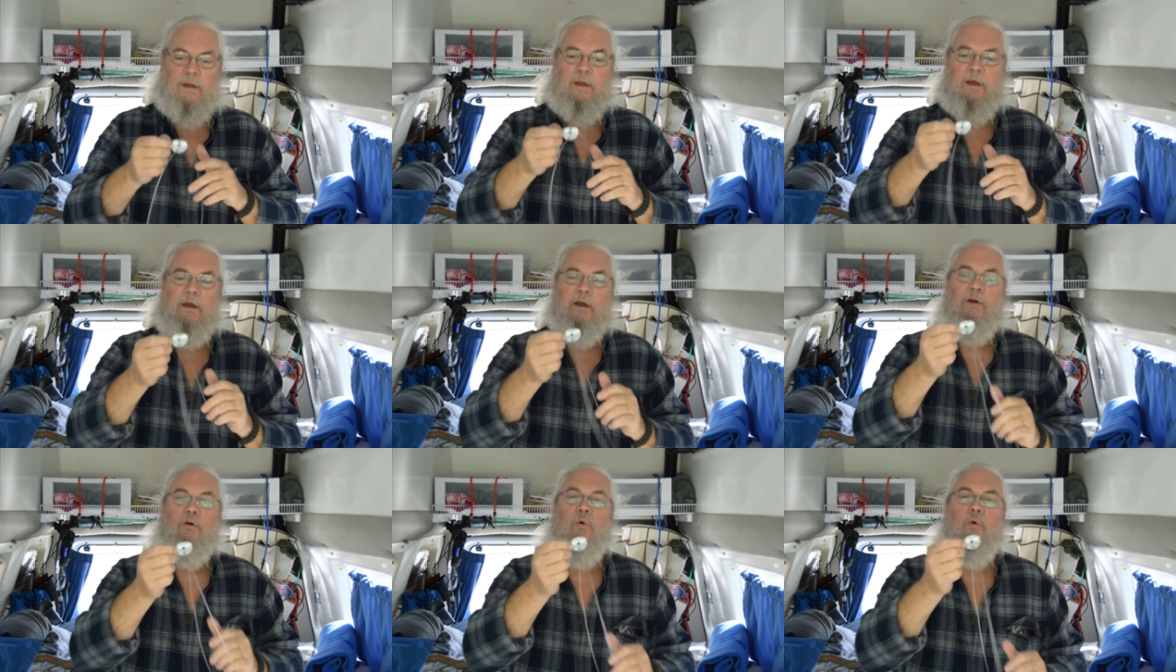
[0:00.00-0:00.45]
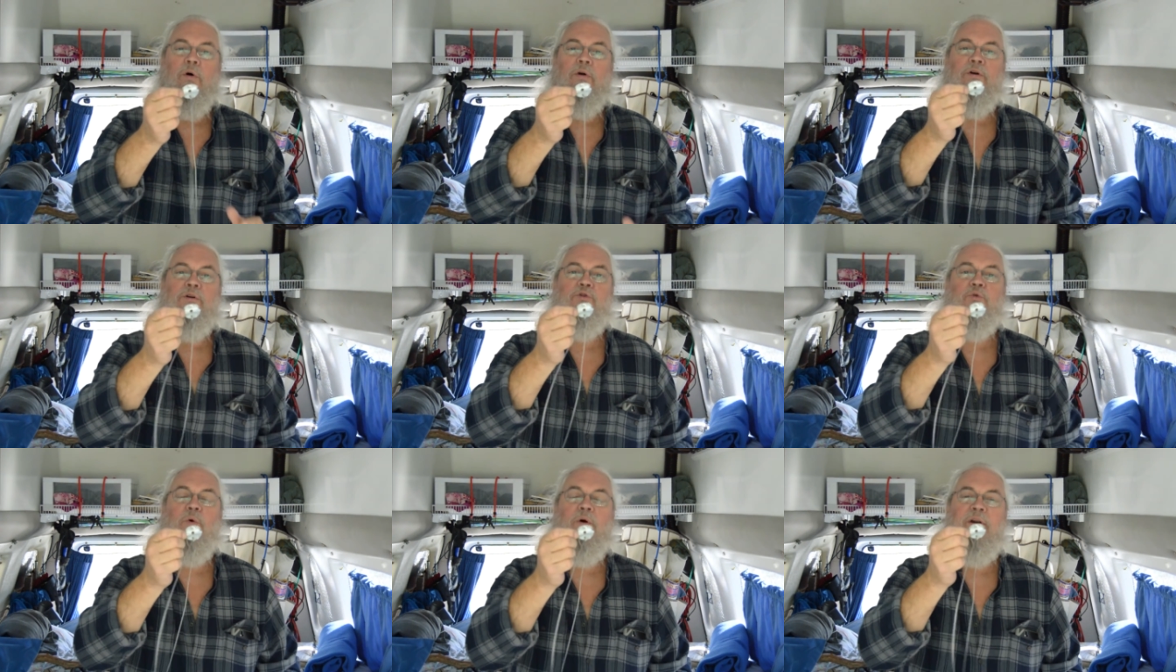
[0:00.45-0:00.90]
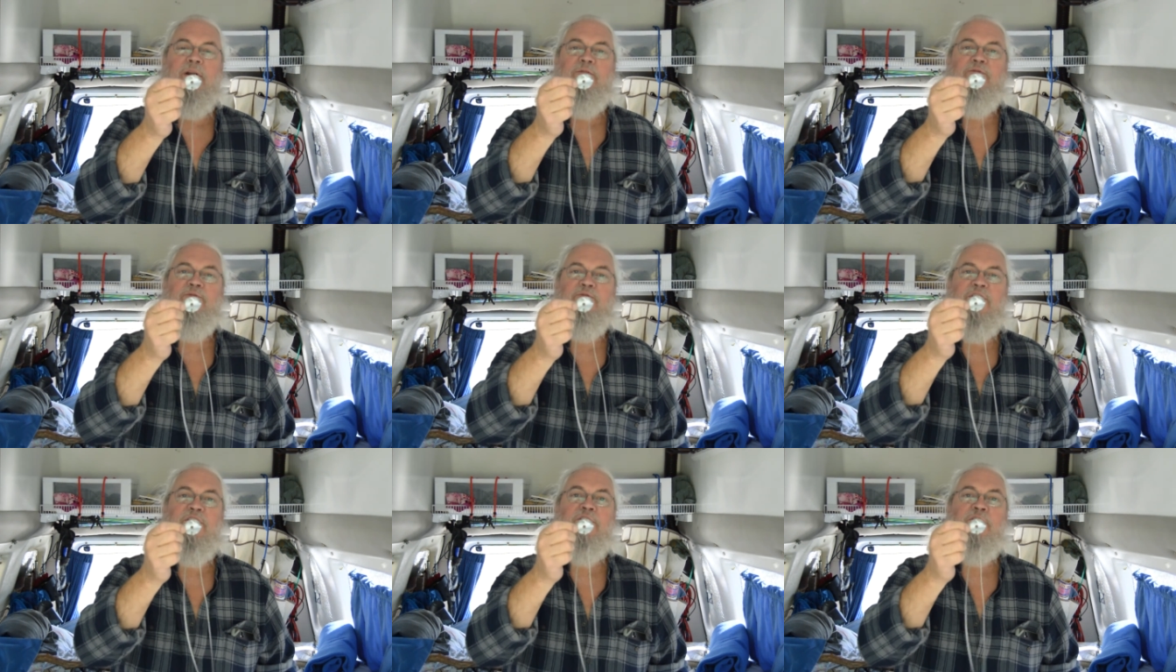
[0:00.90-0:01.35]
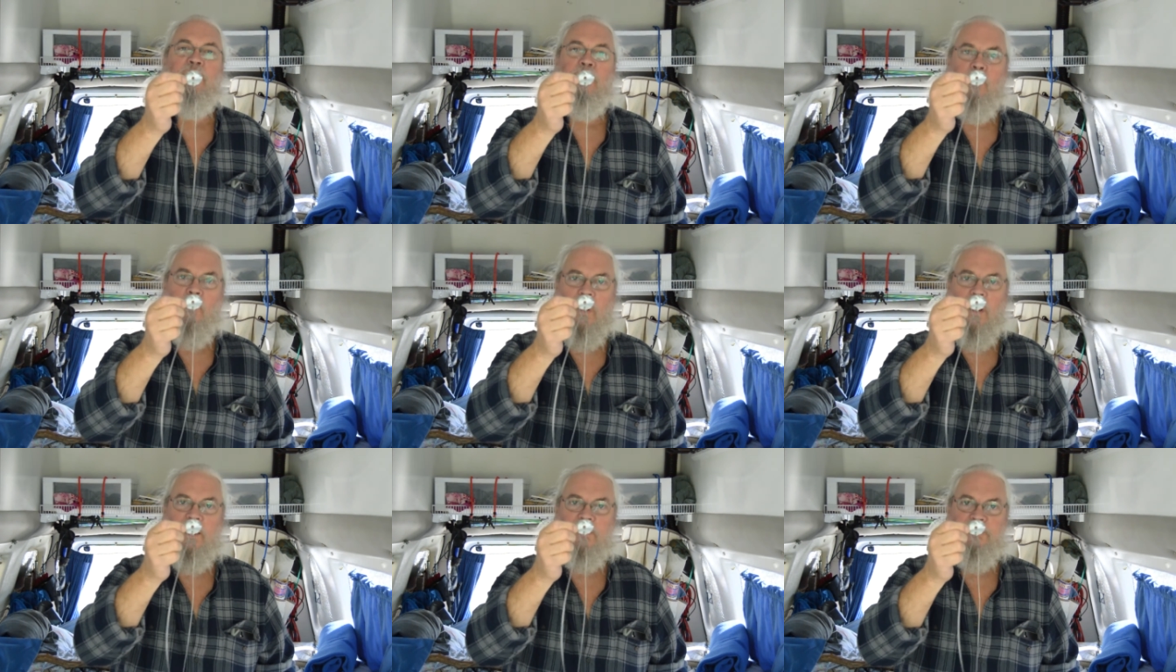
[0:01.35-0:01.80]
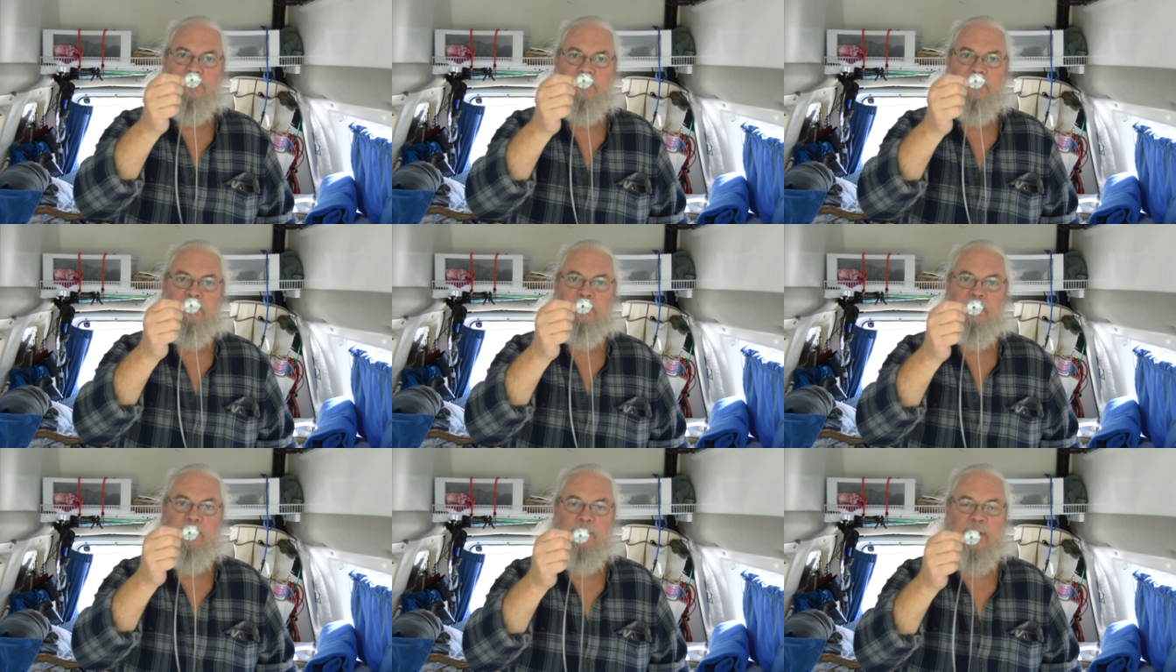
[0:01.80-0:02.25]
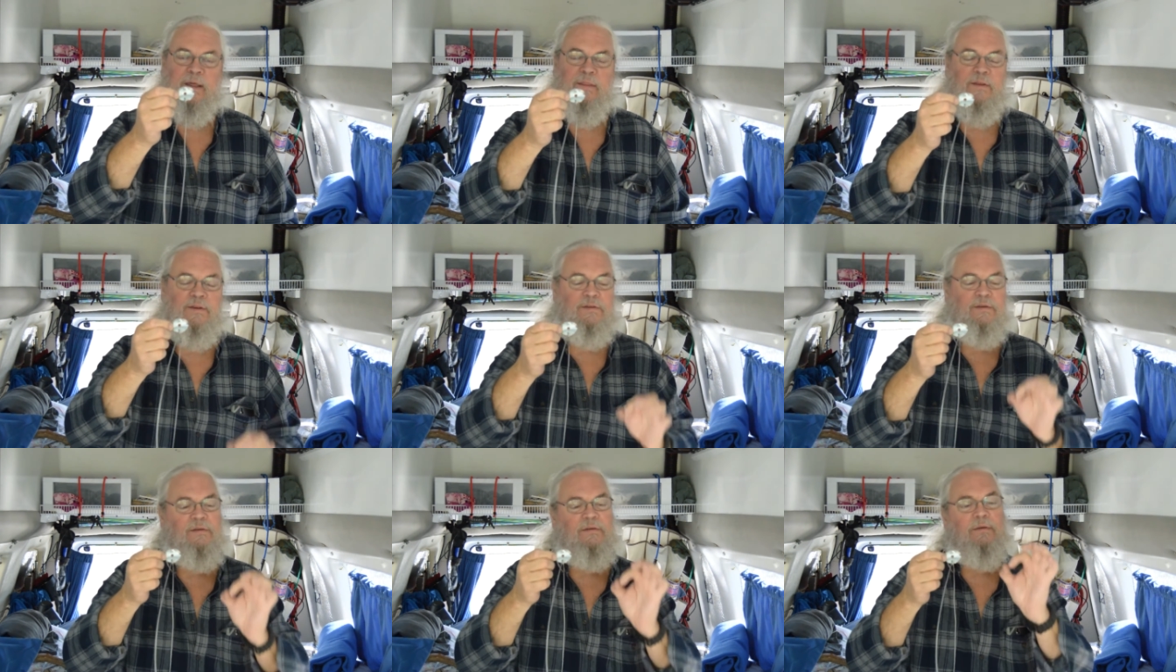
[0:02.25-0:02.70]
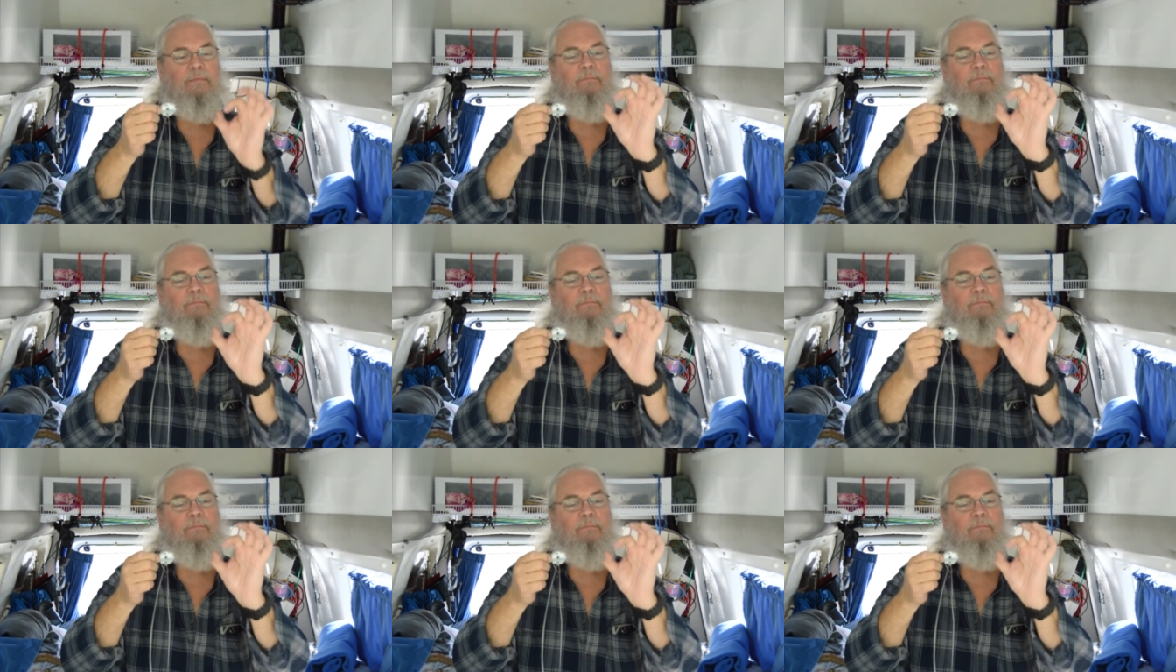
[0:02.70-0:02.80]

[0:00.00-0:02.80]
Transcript: a 1/4-20 fender washer. Now this is a